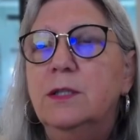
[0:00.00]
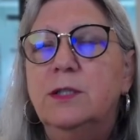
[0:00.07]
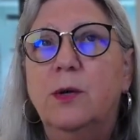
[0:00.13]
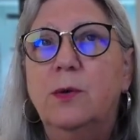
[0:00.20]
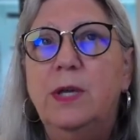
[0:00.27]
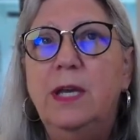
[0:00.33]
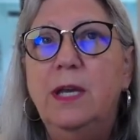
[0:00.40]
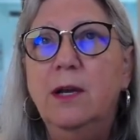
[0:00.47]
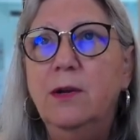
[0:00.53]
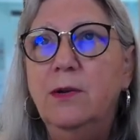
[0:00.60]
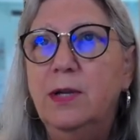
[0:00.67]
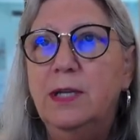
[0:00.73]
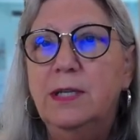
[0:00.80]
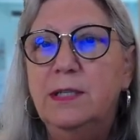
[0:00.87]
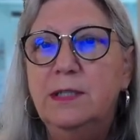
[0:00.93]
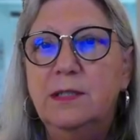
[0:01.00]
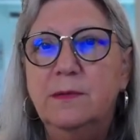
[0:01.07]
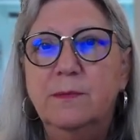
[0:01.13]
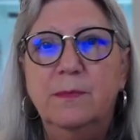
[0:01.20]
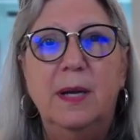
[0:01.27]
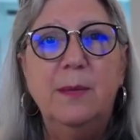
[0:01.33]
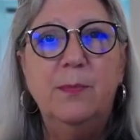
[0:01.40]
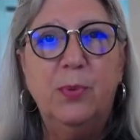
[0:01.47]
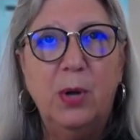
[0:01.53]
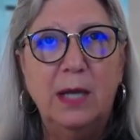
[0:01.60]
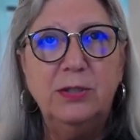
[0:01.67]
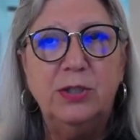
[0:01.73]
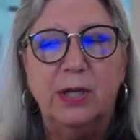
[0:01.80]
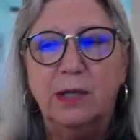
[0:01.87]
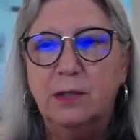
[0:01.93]
So here is my
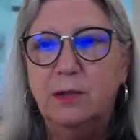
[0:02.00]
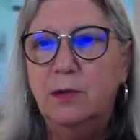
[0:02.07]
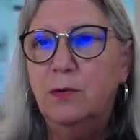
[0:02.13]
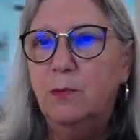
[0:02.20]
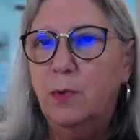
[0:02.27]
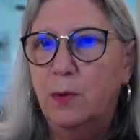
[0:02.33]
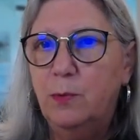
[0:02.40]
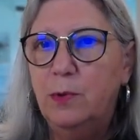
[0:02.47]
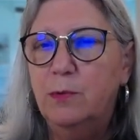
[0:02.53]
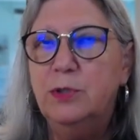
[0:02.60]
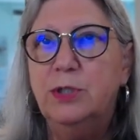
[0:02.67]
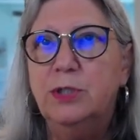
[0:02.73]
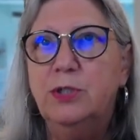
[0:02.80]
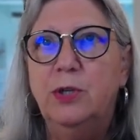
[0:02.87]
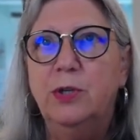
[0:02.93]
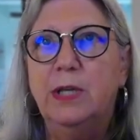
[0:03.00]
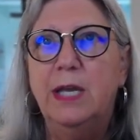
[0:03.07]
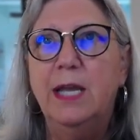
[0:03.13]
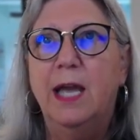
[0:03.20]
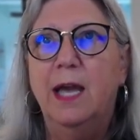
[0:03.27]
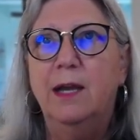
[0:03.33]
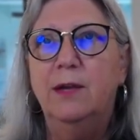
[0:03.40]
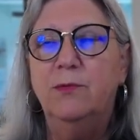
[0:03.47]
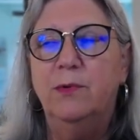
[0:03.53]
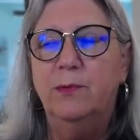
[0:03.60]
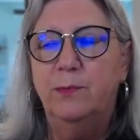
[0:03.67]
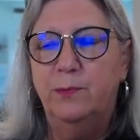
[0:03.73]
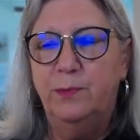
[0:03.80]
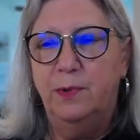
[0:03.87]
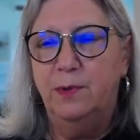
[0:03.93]
project, what we were just looking at,
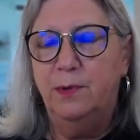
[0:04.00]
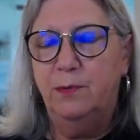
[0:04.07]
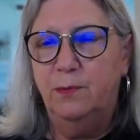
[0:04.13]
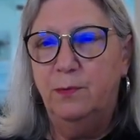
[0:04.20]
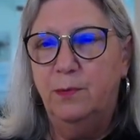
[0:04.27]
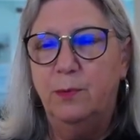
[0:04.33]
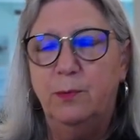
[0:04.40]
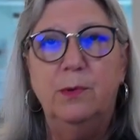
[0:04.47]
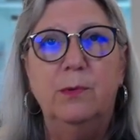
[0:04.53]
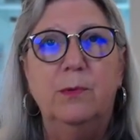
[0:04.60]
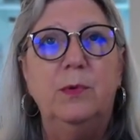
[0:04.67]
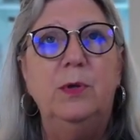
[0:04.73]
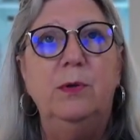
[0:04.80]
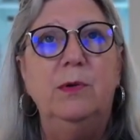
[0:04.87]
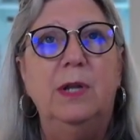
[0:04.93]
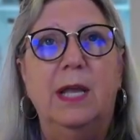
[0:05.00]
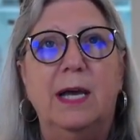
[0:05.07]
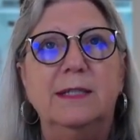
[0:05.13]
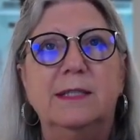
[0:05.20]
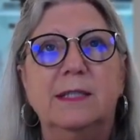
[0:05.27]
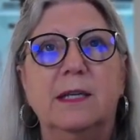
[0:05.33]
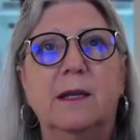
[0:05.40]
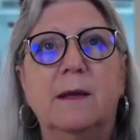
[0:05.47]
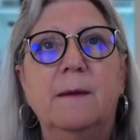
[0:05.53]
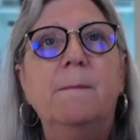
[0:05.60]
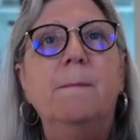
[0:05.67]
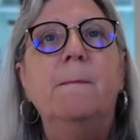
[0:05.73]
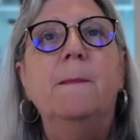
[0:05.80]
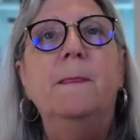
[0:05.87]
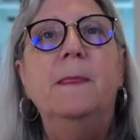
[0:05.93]
what we were utilizing.
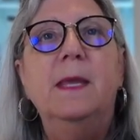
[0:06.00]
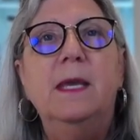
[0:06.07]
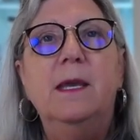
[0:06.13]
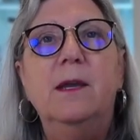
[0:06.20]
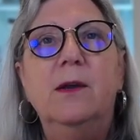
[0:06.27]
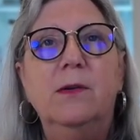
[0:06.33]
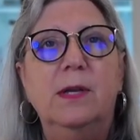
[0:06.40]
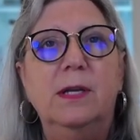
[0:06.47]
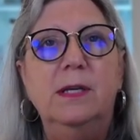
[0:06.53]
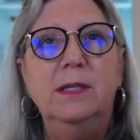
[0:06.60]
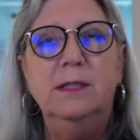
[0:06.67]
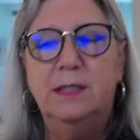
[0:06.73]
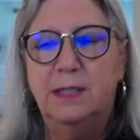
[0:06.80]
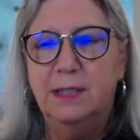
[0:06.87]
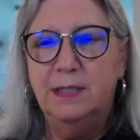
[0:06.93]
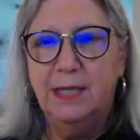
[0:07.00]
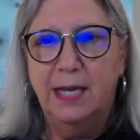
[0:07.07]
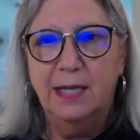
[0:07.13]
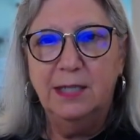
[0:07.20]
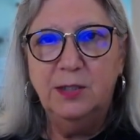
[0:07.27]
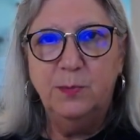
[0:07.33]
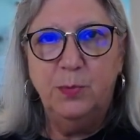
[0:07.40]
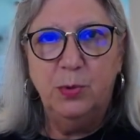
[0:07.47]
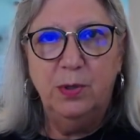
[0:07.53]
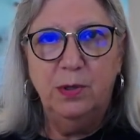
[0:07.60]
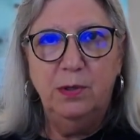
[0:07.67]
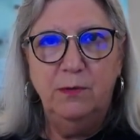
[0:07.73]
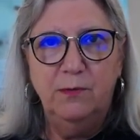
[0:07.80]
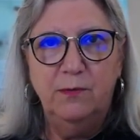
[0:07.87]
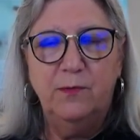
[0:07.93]
Here is the
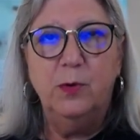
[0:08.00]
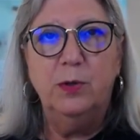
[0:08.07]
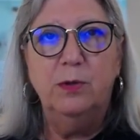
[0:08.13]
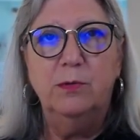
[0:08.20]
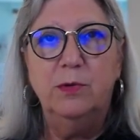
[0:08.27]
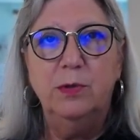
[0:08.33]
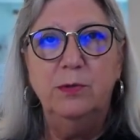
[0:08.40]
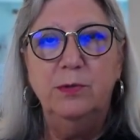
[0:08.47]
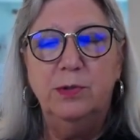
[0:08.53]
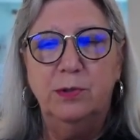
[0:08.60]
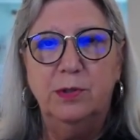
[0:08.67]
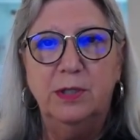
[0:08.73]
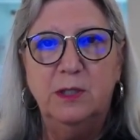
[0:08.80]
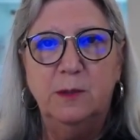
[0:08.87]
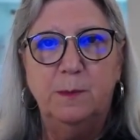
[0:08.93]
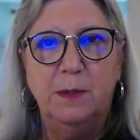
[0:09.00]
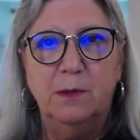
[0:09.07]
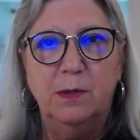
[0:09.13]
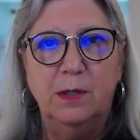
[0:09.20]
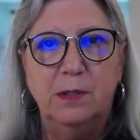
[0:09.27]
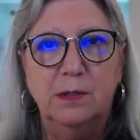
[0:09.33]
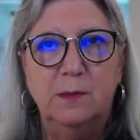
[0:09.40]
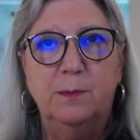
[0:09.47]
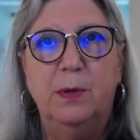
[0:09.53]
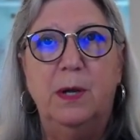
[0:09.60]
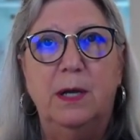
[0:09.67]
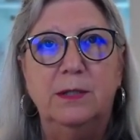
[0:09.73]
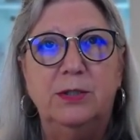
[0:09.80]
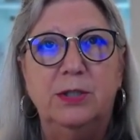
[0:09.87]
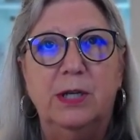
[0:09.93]
dashboard for your user experience
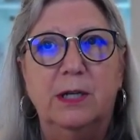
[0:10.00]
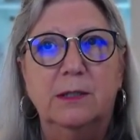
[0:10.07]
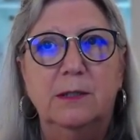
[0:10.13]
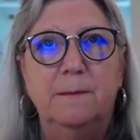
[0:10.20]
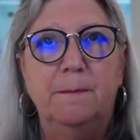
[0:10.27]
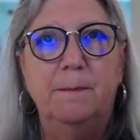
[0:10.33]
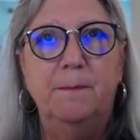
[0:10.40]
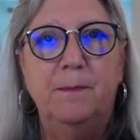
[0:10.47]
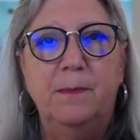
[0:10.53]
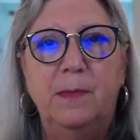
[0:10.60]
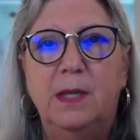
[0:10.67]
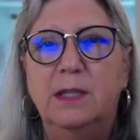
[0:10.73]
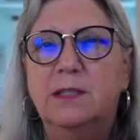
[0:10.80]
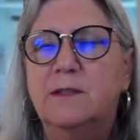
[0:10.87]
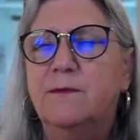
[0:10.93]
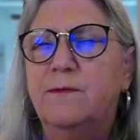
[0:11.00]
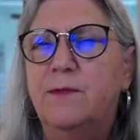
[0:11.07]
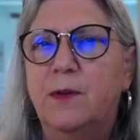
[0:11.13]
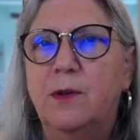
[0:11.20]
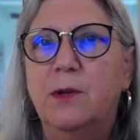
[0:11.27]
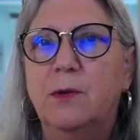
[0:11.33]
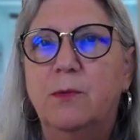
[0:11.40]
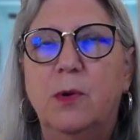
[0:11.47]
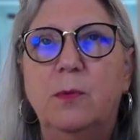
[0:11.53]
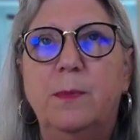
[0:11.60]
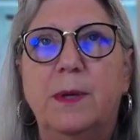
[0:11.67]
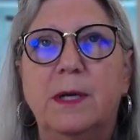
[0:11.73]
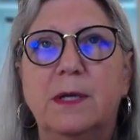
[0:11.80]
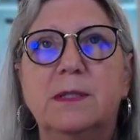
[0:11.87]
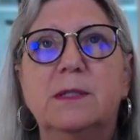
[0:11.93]
project. It's very
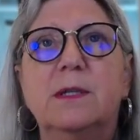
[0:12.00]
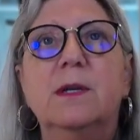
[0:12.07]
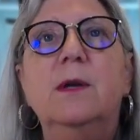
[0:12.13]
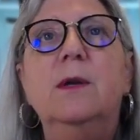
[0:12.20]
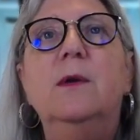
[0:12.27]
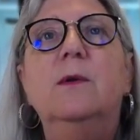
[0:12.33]
robust.